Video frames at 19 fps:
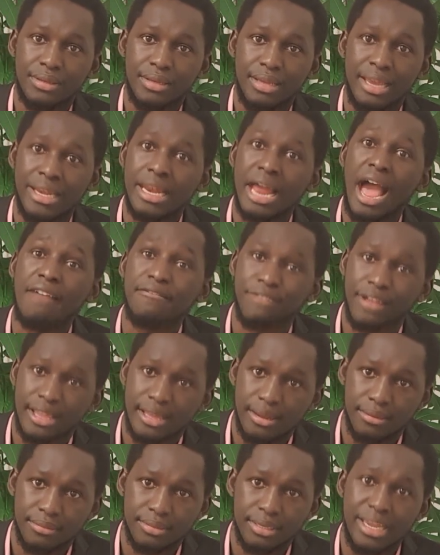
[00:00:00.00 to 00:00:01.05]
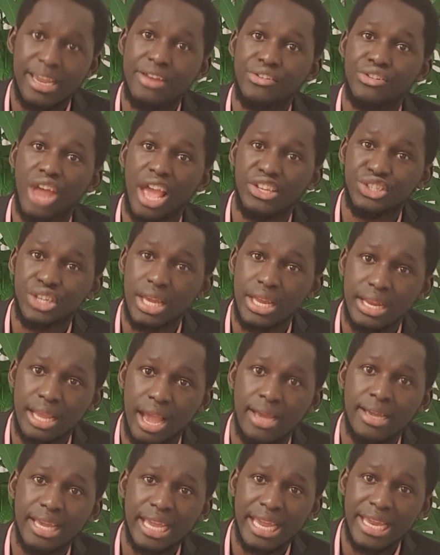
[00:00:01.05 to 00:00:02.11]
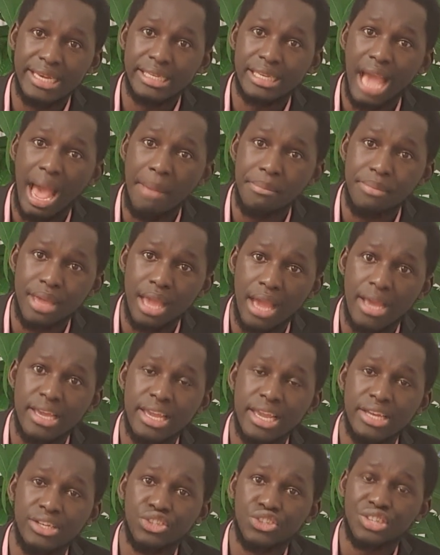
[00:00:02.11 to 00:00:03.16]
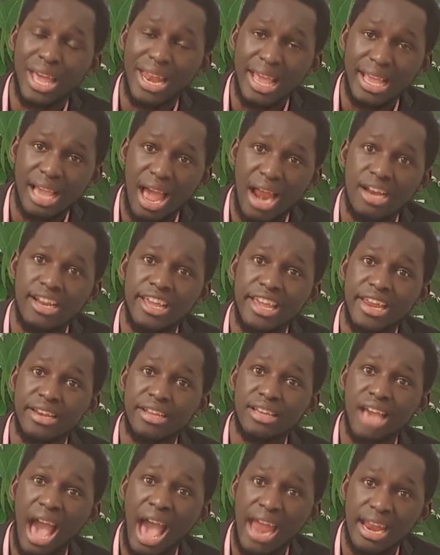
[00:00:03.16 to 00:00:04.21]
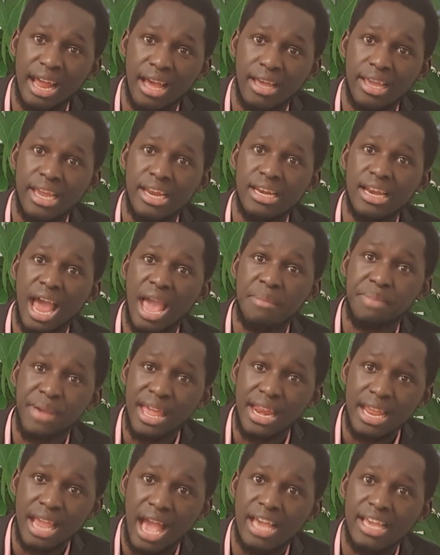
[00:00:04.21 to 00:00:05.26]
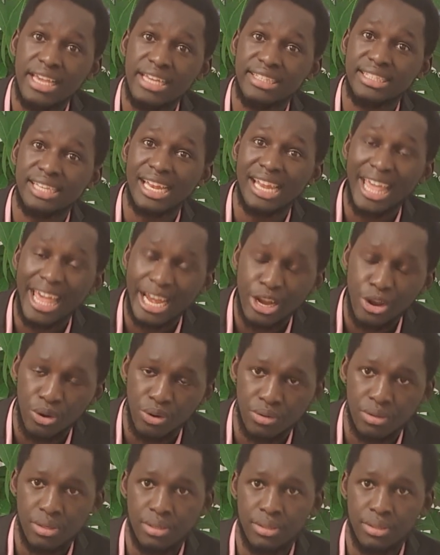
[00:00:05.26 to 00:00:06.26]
In Africa, in Nigeria, in Gambia, in Senegal, in Ghana, in Liberia, in Sierra Leone,